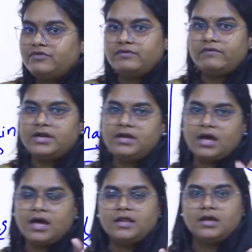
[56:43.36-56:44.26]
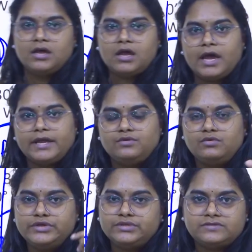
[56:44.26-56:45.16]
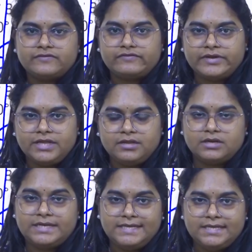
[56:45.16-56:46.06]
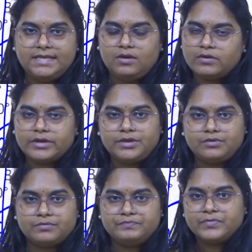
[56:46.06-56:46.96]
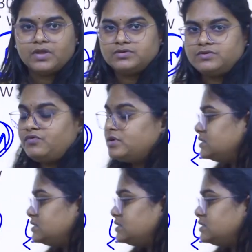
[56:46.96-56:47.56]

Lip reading: For 1 hour, I told you it's 15 degree longitude. So for